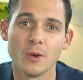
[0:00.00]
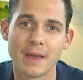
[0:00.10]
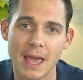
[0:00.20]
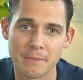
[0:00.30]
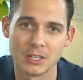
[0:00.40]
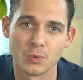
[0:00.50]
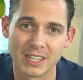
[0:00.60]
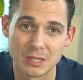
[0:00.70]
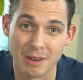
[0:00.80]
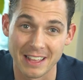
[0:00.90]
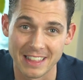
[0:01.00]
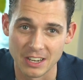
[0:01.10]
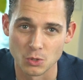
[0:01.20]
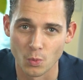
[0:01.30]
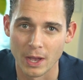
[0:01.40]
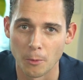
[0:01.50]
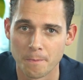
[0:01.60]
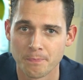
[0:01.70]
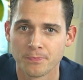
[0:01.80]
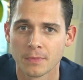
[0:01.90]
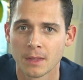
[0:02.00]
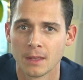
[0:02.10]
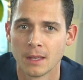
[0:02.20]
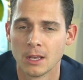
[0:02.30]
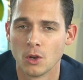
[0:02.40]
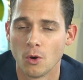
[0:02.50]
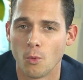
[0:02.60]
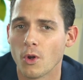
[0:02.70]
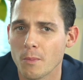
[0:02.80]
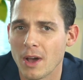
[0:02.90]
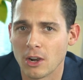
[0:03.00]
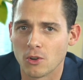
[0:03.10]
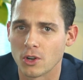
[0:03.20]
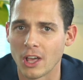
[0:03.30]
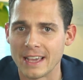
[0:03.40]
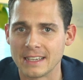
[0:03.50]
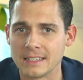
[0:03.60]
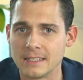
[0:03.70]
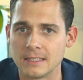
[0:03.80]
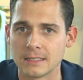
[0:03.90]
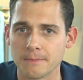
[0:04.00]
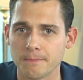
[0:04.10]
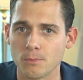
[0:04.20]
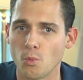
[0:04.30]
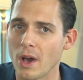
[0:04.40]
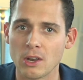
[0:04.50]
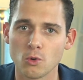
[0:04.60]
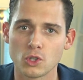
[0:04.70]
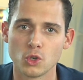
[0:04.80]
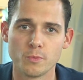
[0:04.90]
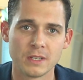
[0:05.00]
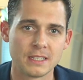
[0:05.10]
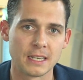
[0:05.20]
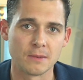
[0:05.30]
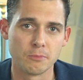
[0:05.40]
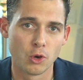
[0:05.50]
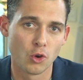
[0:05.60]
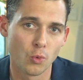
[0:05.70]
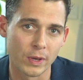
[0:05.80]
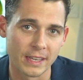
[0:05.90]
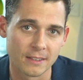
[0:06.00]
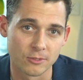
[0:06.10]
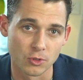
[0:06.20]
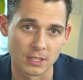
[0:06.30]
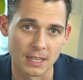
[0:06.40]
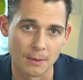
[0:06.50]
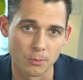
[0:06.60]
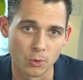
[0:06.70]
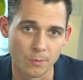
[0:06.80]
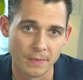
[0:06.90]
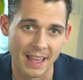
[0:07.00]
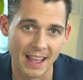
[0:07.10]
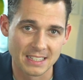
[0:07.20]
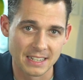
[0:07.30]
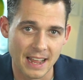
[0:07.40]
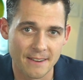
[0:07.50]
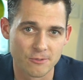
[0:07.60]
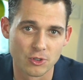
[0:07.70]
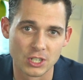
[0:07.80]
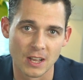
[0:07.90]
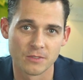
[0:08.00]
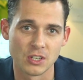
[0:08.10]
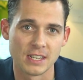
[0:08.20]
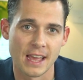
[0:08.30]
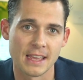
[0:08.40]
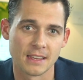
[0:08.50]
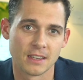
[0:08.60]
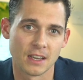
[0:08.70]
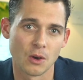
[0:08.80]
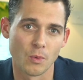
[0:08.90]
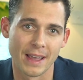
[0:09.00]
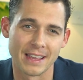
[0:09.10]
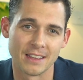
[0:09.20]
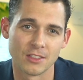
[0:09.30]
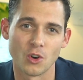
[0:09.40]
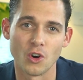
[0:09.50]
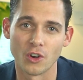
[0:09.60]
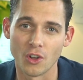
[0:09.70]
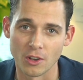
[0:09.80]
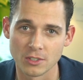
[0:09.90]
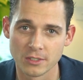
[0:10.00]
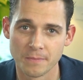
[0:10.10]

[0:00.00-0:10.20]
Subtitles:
I'm happy to explain that as well. What it might look like is 1 or 2% per week, for example, as an average after you take away the odd loss.